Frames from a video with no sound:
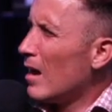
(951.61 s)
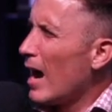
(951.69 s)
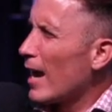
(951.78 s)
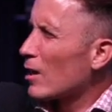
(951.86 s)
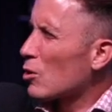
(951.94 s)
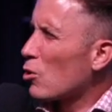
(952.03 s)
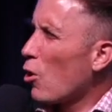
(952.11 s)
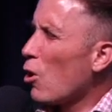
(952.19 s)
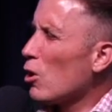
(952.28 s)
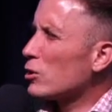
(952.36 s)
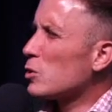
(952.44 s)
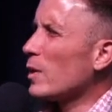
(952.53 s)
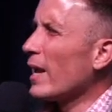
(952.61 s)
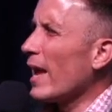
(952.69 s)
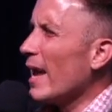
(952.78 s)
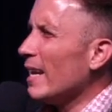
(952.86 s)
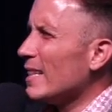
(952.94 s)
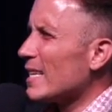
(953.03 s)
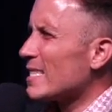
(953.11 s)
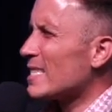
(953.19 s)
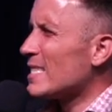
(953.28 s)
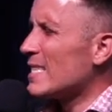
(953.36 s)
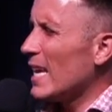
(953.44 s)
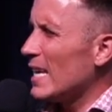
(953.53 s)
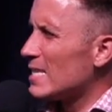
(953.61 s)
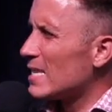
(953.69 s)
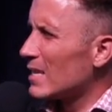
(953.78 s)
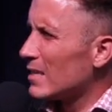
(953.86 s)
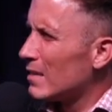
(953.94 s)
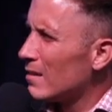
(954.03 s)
I call to an end the season.